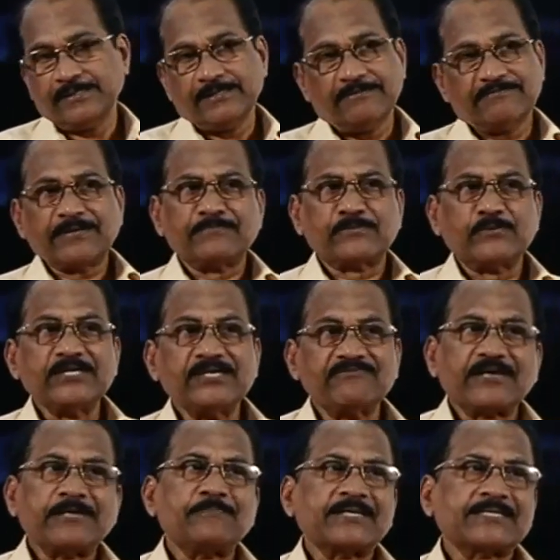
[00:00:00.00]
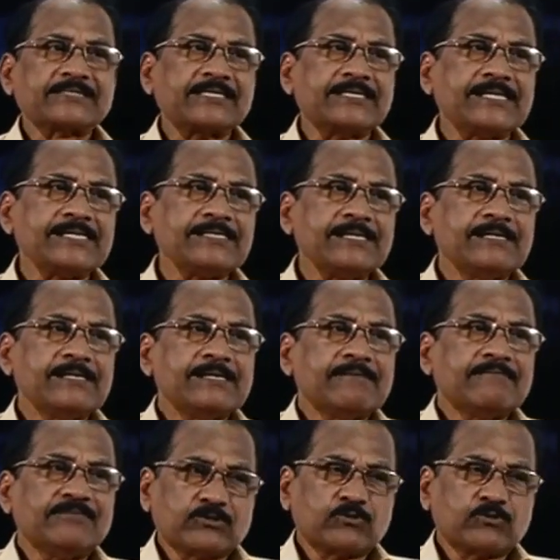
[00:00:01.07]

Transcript: From 25%, which